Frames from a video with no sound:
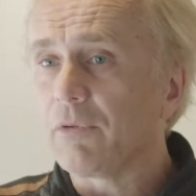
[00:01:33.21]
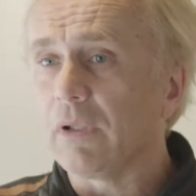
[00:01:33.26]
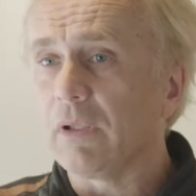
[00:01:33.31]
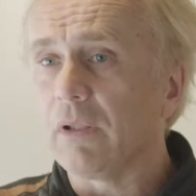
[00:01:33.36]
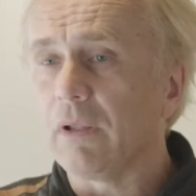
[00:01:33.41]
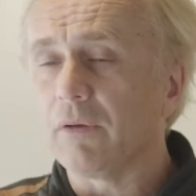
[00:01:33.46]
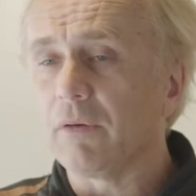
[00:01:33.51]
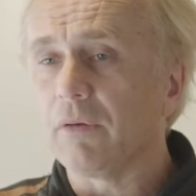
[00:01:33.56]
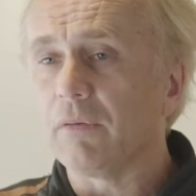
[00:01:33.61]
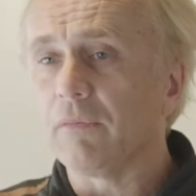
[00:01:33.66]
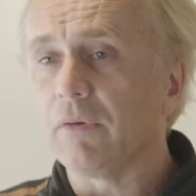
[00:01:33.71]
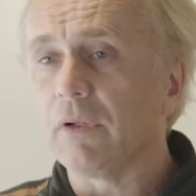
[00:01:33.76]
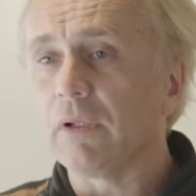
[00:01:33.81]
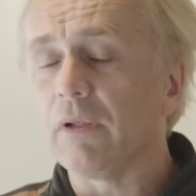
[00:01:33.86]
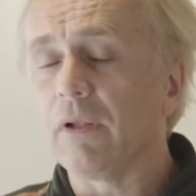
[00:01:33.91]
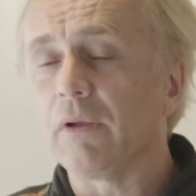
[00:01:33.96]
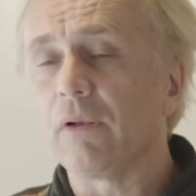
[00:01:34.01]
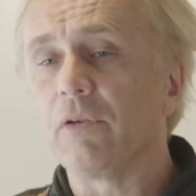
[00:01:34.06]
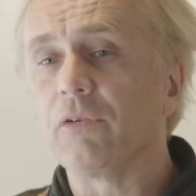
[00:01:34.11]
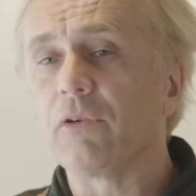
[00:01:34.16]
A lot
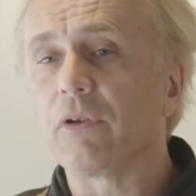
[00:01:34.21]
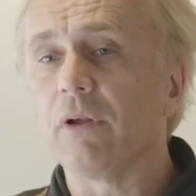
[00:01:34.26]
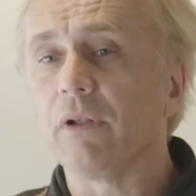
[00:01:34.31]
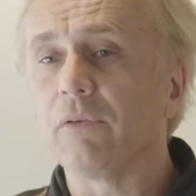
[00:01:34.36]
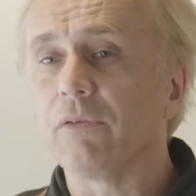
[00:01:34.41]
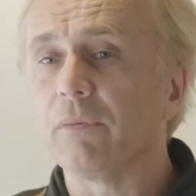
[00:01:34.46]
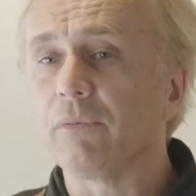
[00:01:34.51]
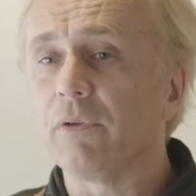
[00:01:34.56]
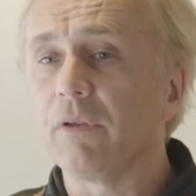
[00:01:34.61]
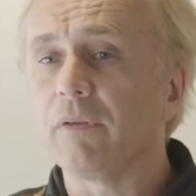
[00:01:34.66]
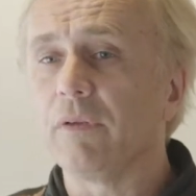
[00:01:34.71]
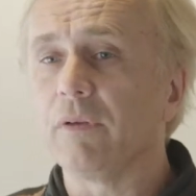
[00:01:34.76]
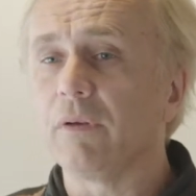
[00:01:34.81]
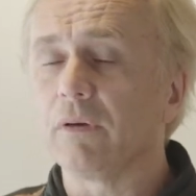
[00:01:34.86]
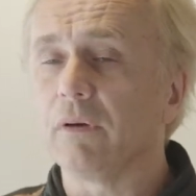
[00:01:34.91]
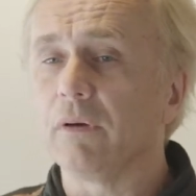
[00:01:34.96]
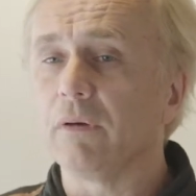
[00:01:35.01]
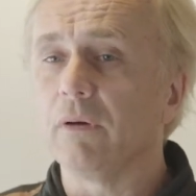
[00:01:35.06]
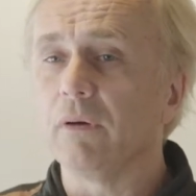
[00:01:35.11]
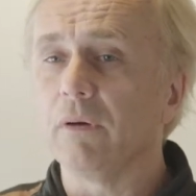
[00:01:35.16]
of these concepts, I
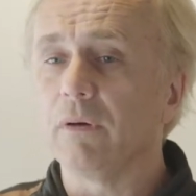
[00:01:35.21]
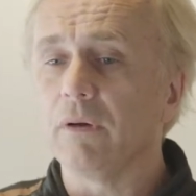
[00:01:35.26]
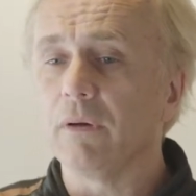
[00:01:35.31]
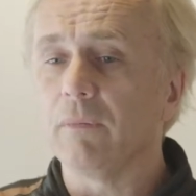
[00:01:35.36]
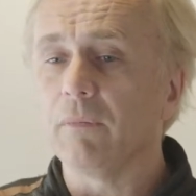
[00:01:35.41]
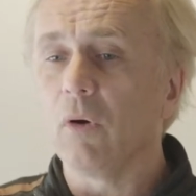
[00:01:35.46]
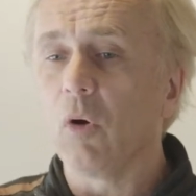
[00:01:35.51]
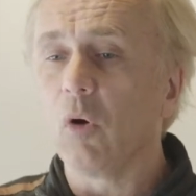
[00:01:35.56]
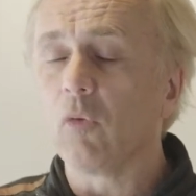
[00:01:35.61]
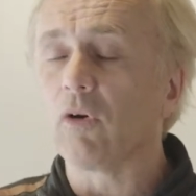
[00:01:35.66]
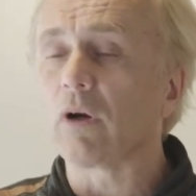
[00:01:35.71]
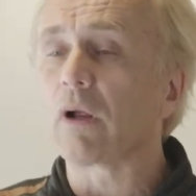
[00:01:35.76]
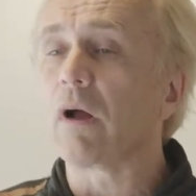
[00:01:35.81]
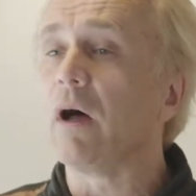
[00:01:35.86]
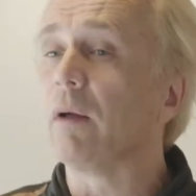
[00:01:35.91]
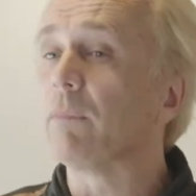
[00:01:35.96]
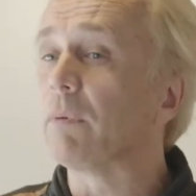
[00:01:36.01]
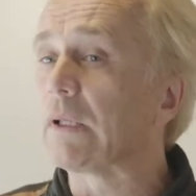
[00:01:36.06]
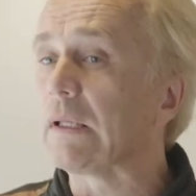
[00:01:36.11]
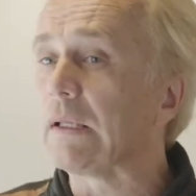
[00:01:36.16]
think, are
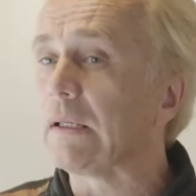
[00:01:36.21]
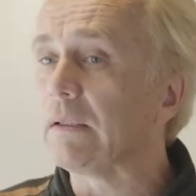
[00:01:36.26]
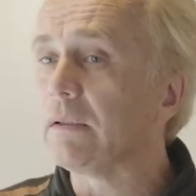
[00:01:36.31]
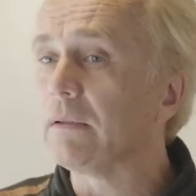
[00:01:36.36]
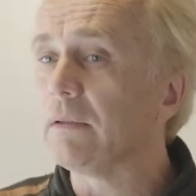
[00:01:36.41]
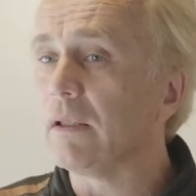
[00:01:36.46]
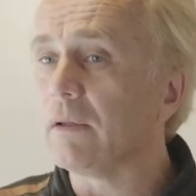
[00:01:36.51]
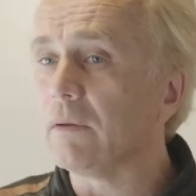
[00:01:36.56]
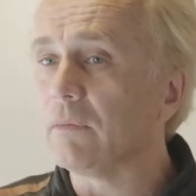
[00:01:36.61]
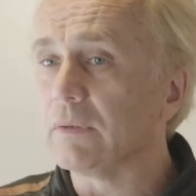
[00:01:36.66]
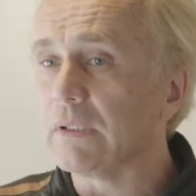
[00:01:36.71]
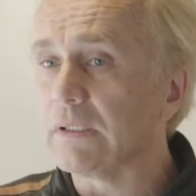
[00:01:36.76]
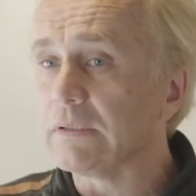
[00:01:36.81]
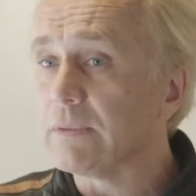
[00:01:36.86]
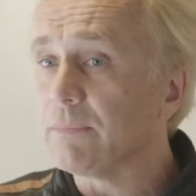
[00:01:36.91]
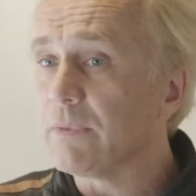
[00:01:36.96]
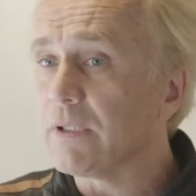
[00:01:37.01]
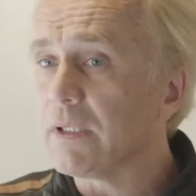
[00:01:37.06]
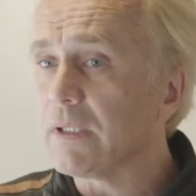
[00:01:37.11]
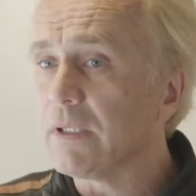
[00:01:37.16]
overcomplicated. They don't need
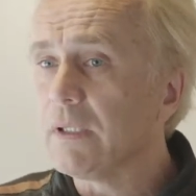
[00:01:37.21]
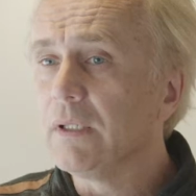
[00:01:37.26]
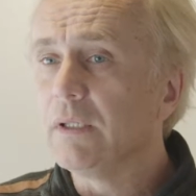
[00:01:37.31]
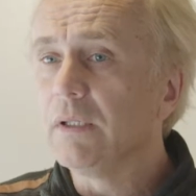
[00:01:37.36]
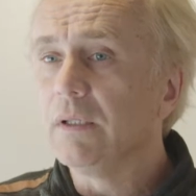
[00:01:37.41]
to be.